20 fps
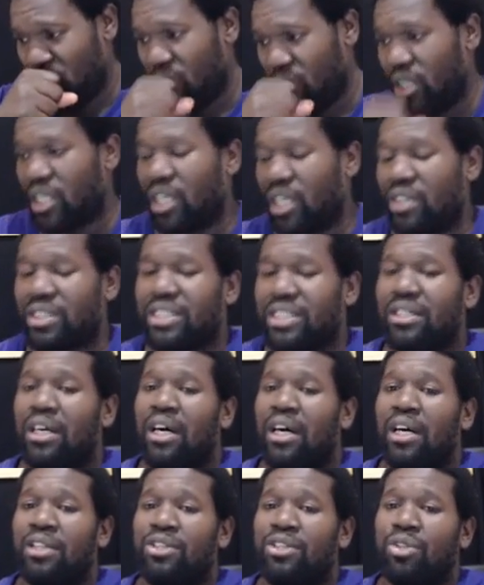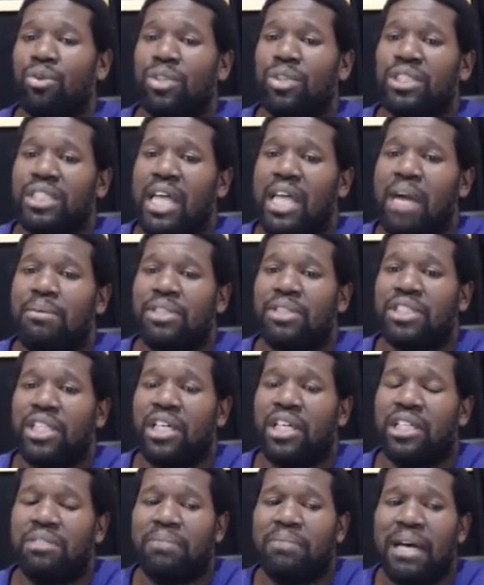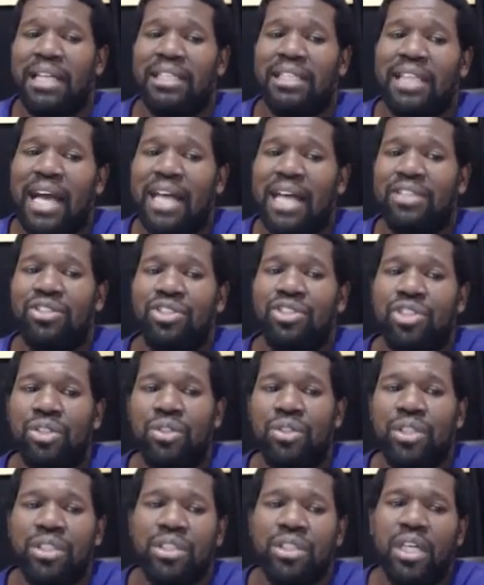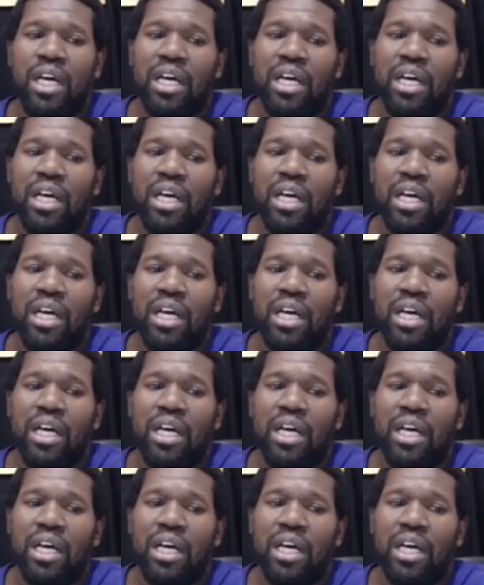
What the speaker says: He kills two of Simon's sons, Mattathias and Judas.